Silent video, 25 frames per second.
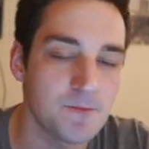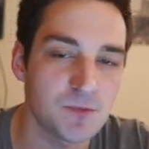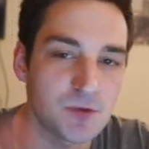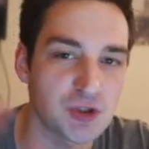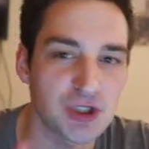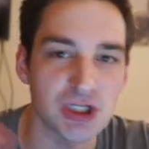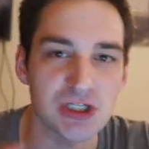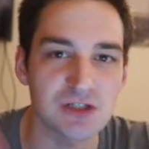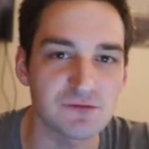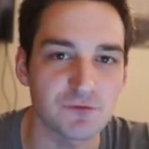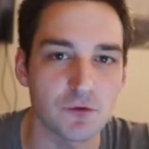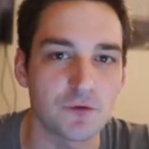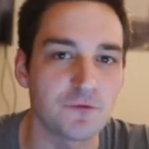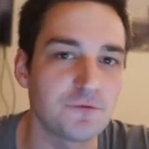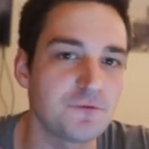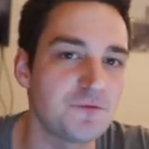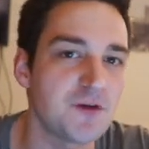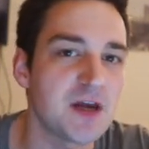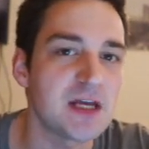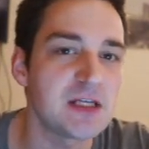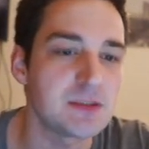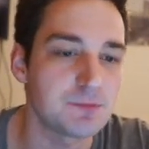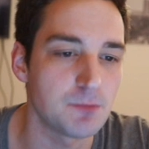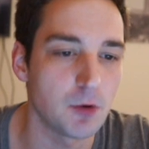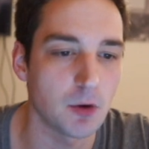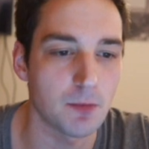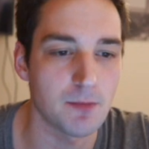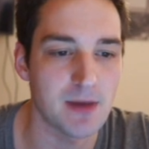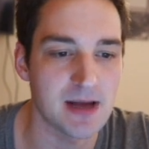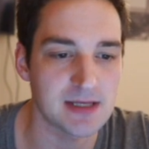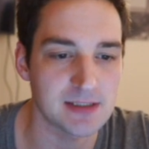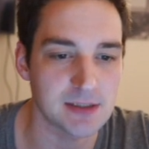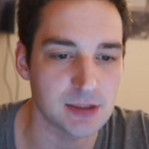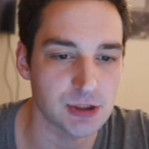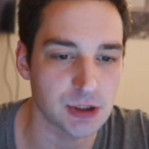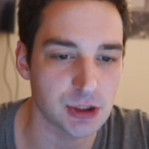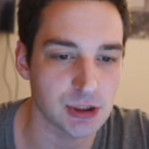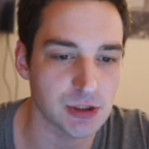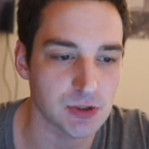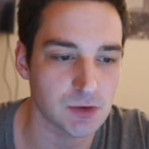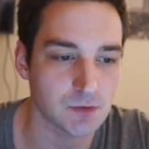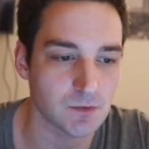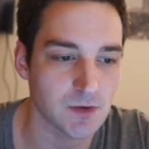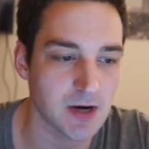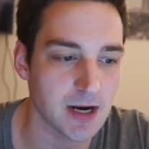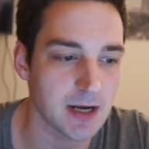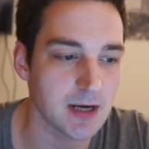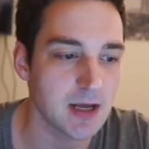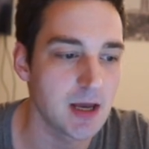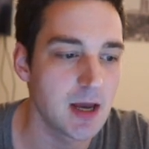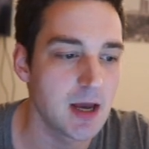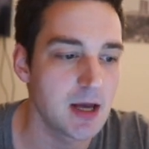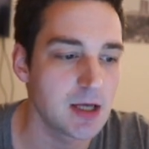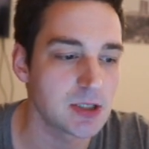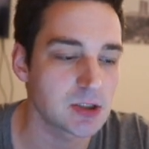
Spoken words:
just for Facebook messages, right?